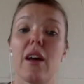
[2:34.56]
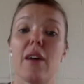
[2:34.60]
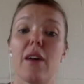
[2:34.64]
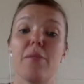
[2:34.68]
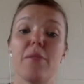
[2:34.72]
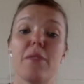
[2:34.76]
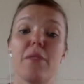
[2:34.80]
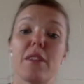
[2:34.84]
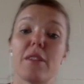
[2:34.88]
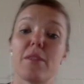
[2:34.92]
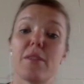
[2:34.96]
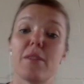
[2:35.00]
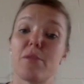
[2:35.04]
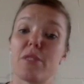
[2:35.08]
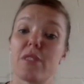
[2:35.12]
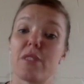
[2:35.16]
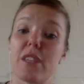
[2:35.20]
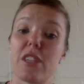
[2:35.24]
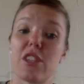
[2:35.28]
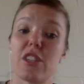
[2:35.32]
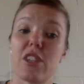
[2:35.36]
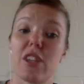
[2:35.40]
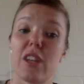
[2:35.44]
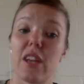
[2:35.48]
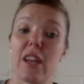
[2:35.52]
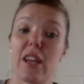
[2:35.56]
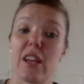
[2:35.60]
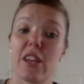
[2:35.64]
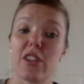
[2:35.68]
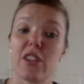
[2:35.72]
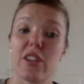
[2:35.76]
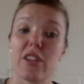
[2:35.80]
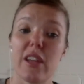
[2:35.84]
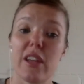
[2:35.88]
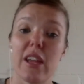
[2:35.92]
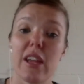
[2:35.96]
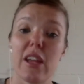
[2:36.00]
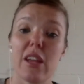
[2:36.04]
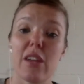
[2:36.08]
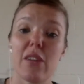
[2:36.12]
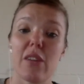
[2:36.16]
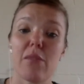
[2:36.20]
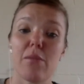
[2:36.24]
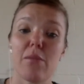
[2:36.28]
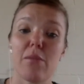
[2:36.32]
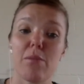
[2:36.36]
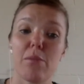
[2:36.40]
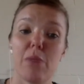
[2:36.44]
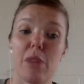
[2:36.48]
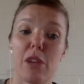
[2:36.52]
This procedure can actually
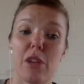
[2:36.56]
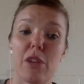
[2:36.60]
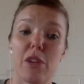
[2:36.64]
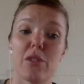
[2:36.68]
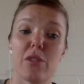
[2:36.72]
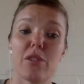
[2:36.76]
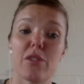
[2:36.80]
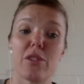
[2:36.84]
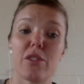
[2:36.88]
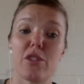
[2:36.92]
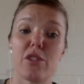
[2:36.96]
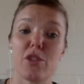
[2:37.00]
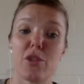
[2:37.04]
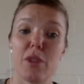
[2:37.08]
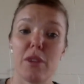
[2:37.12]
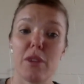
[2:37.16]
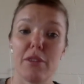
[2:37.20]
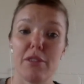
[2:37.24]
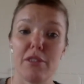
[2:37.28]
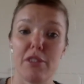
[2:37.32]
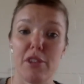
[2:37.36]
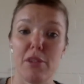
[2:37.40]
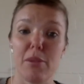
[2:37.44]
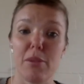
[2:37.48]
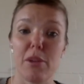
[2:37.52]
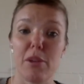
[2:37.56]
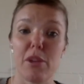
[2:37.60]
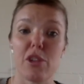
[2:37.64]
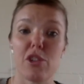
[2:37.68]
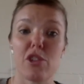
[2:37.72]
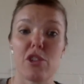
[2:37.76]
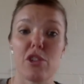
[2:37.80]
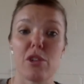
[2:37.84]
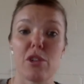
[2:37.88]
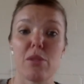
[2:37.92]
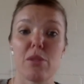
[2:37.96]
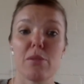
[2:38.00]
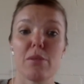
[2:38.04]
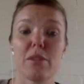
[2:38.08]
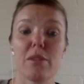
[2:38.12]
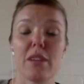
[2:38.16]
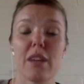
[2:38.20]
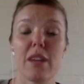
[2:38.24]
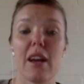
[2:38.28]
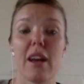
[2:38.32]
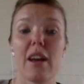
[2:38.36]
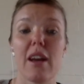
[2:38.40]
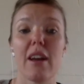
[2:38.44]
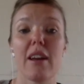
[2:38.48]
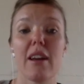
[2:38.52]
be used to treat fallopian tubes
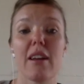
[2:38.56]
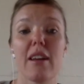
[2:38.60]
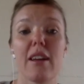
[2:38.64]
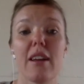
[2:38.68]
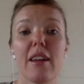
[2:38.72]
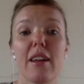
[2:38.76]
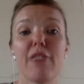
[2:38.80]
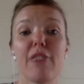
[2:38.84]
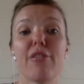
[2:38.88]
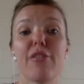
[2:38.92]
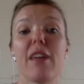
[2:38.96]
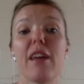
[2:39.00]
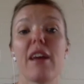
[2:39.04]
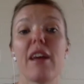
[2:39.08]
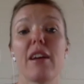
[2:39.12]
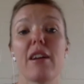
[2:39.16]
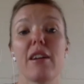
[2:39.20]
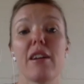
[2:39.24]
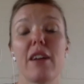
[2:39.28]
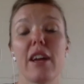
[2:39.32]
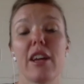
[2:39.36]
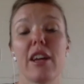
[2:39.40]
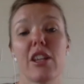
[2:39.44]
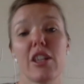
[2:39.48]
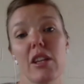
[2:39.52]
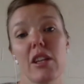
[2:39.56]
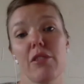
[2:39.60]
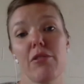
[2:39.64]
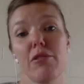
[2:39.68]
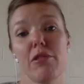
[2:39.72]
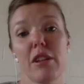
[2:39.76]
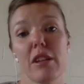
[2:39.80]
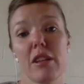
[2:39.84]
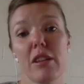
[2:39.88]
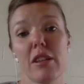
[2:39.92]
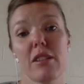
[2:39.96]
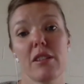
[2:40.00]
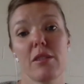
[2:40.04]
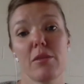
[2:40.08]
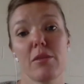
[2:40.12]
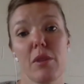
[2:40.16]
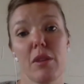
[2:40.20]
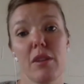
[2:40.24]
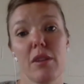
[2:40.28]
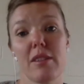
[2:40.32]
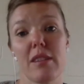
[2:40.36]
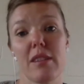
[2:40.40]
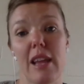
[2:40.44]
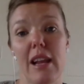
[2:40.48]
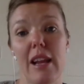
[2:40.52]
if they are actually rinsed
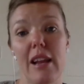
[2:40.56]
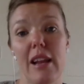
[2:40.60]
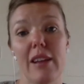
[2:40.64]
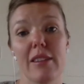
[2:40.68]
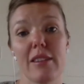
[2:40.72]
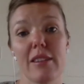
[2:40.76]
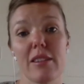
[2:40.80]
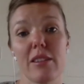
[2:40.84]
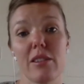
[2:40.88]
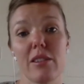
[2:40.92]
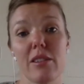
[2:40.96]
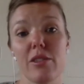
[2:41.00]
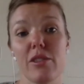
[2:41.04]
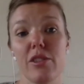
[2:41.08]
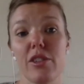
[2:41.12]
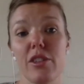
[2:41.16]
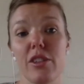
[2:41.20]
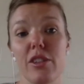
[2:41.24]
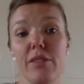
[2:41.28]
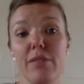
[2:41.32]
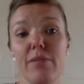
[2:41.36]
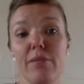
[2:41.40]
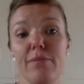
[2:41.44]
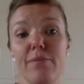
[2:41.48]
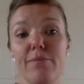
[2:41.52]
with saline solution.